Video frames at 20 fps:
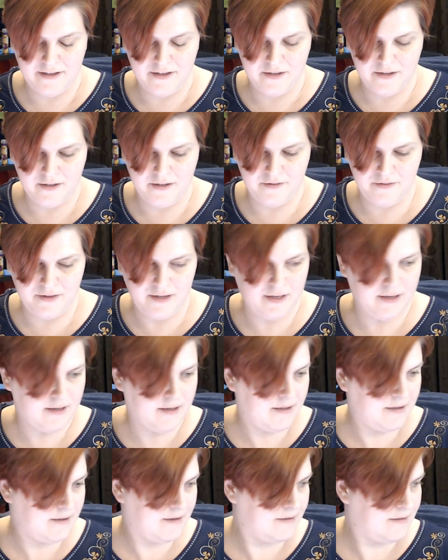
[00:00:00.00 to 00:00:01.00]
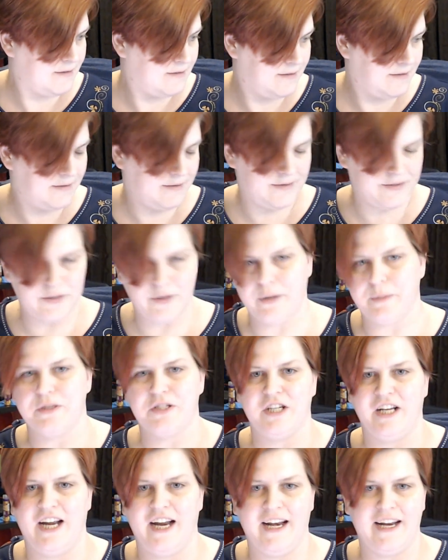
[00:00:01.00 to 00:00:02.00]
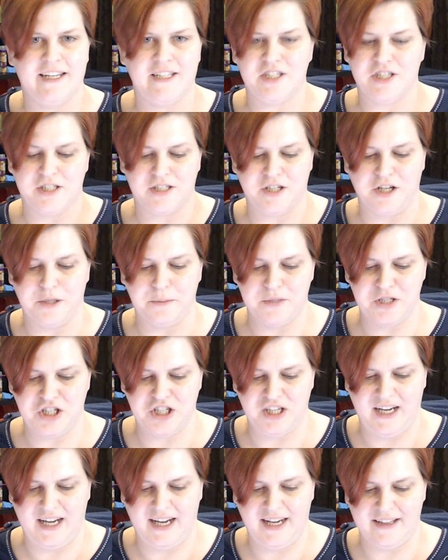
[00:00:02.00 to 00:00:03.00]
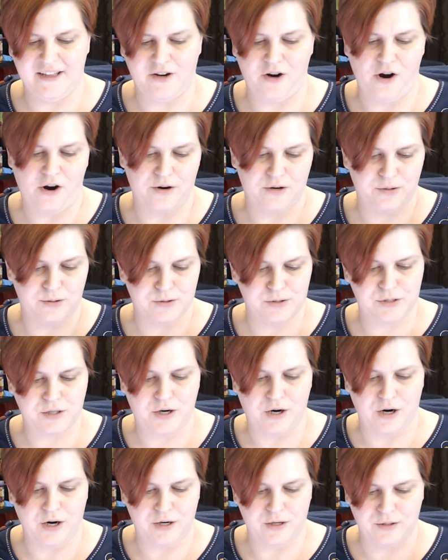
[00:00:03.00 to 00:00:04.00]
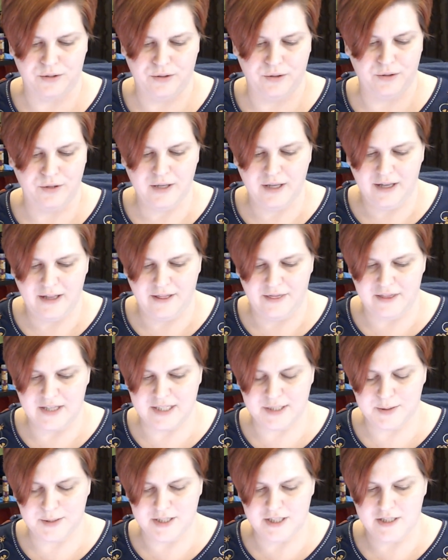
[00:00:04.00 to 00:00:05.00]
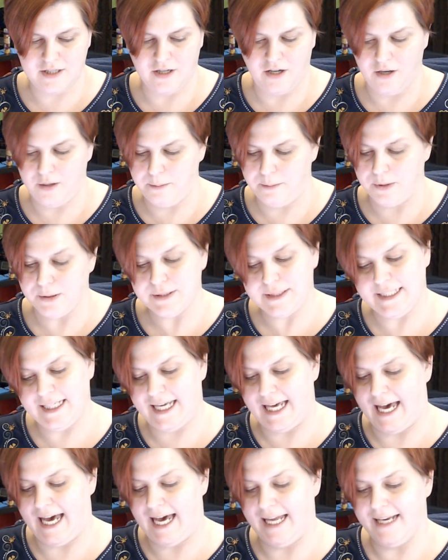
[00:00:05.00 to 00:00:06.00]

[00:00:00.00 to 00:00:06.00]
the sewing machine, it's just called machine. The cardinal's the cardinal. This one is called multicat.